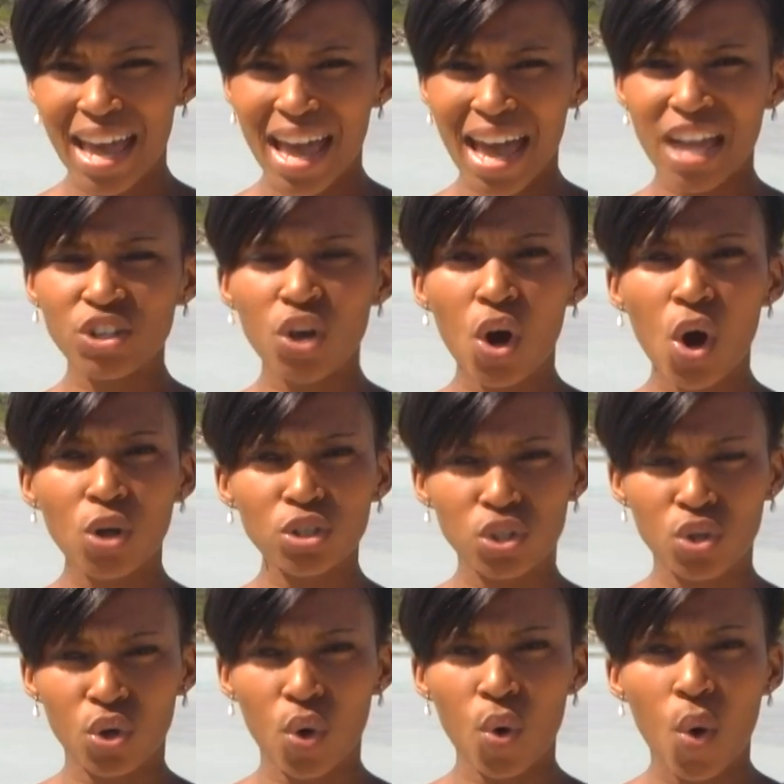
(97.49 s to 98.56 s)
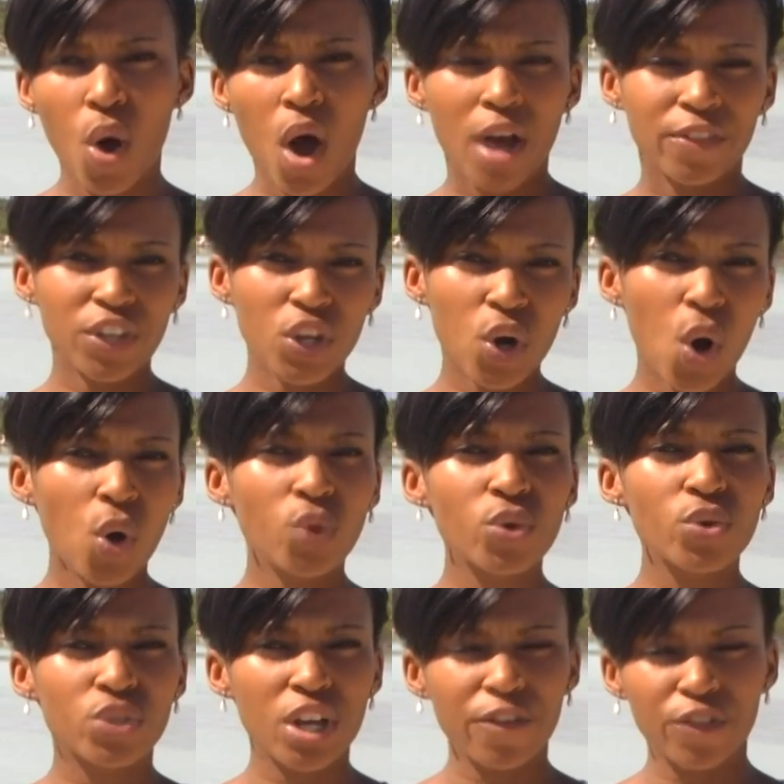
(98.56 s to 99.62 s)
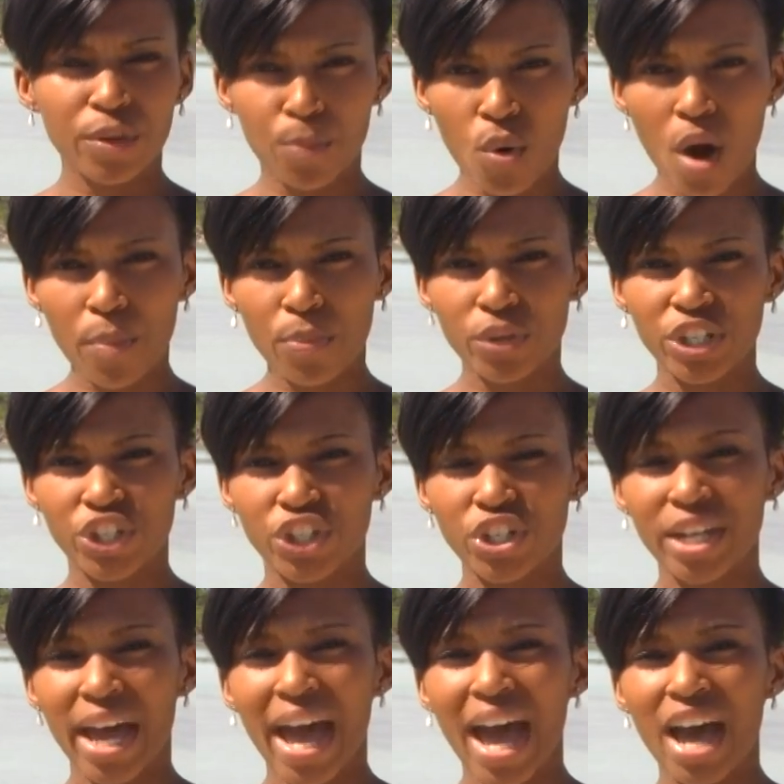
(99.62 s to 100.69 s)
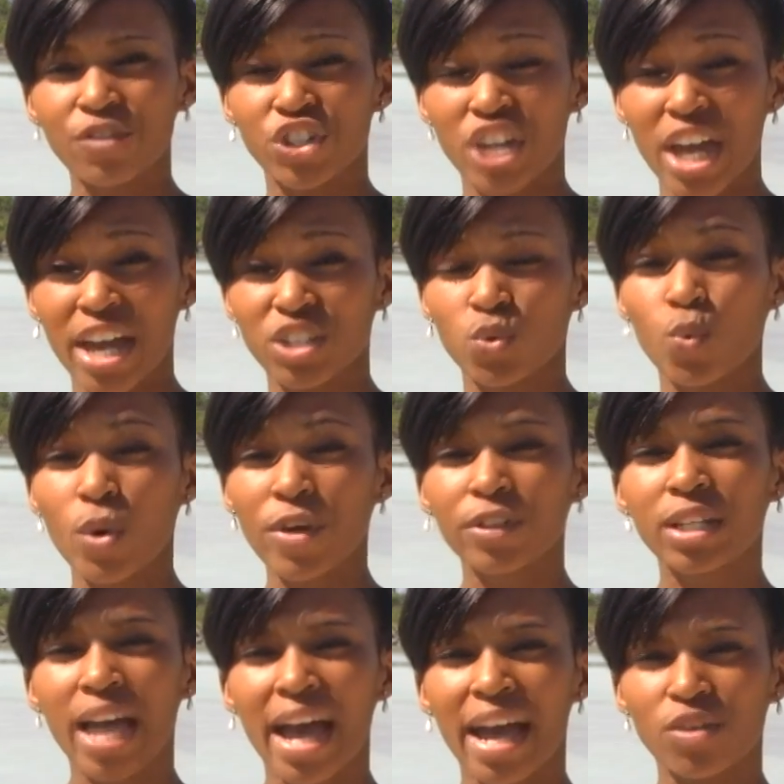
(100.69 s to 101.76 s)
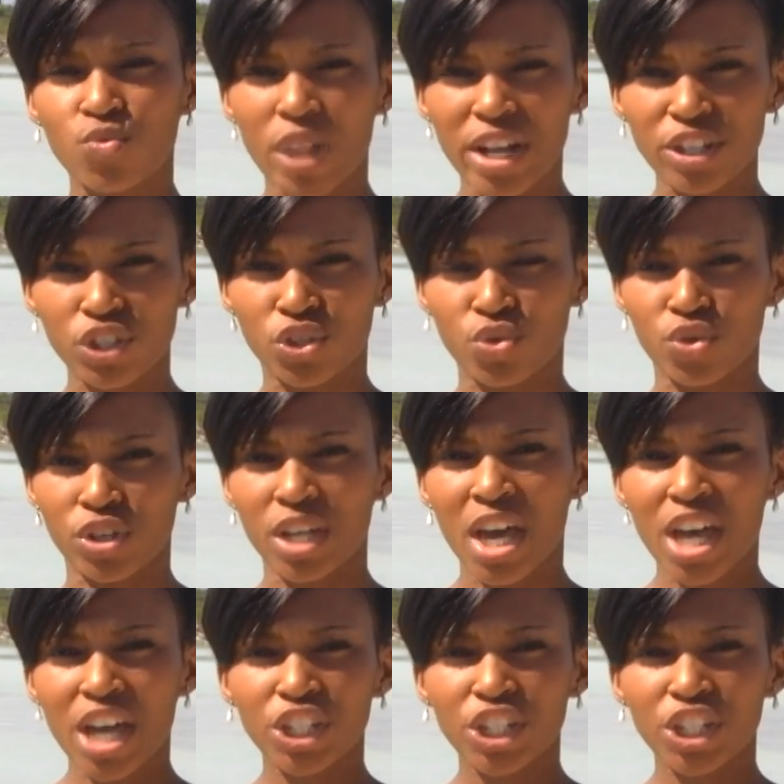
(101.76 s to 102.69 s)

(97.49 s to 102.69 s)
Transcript: and also the owners of the property should have checked with land registry